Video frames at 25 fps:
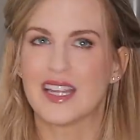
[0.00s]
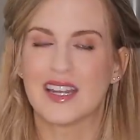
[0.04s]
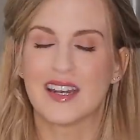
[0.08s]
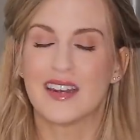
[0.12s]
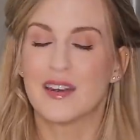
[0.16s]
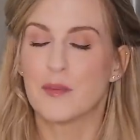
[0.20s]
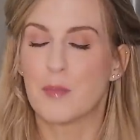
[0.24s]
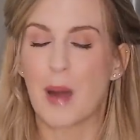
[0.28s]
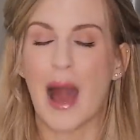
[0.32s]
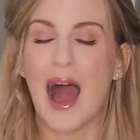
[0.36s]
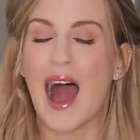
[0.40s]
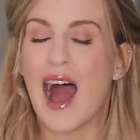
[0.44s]

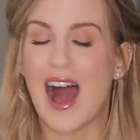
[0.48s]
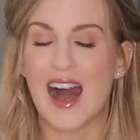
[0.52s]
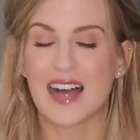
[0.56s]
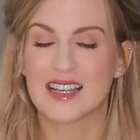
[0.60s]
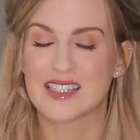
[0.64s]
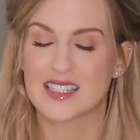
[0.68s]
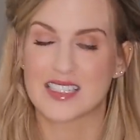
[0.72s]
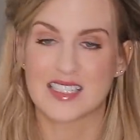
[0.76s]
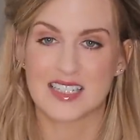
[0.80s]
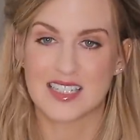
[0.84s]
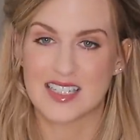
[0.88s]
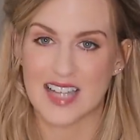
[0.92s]
in
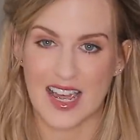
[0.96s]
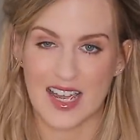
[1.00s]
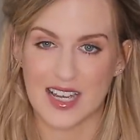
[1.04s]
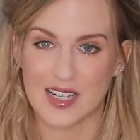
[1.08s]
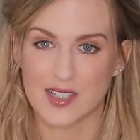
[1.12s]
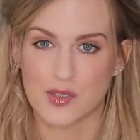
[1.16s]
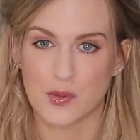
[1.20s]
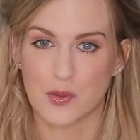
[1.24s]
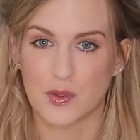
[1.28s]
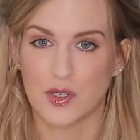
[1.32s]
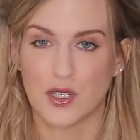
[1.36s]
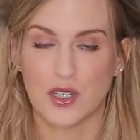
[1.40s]
past
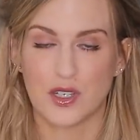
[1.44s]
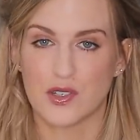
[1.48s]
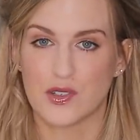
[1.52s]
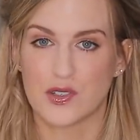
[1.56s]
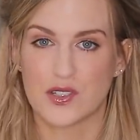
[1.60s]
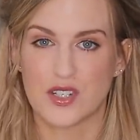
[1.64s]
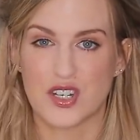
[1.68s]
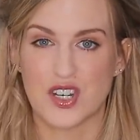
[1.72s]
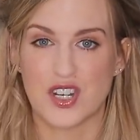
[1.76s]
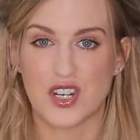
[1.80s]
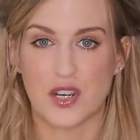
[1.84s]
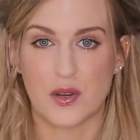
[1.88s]
days, when you
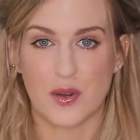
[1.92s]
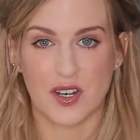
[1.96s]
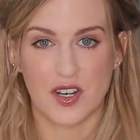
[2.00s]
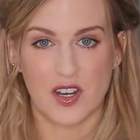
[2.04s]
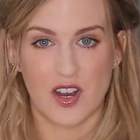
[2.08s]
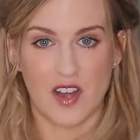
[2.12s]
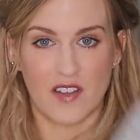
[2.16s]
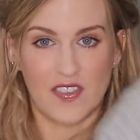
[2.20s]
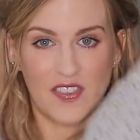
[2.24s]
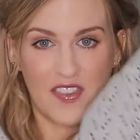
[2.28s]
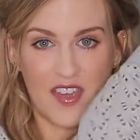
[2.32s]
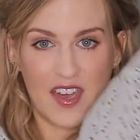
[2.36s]
used to do it,
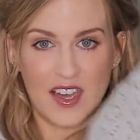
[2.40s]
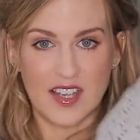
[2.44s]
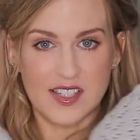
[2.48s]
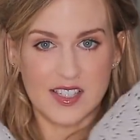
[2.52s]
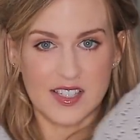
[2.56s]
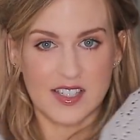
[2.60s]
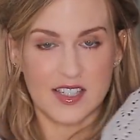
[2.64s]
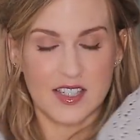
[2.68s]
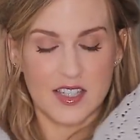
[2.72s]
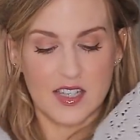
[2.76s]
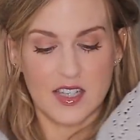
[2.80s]
not this.